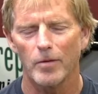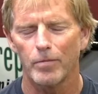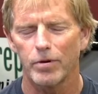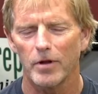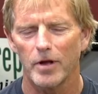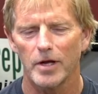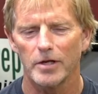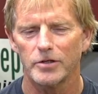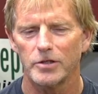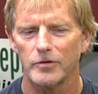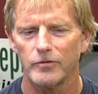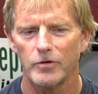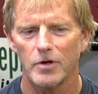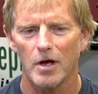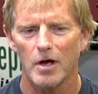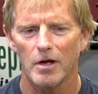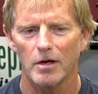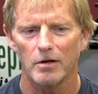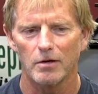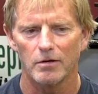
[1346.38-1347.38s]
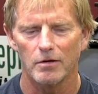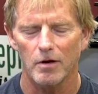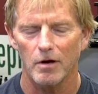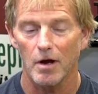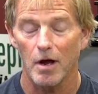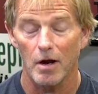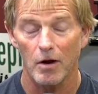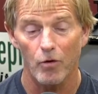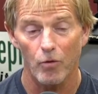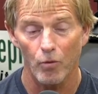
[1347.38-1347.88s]
a place. You've done
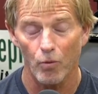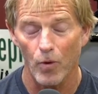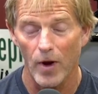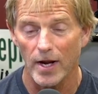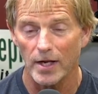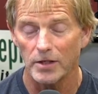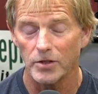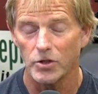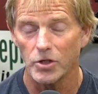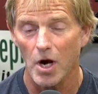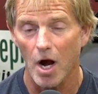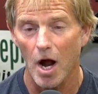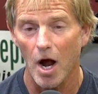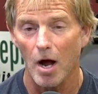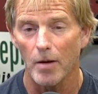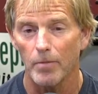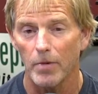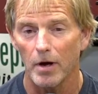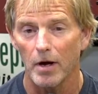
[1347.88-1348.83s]
a great job.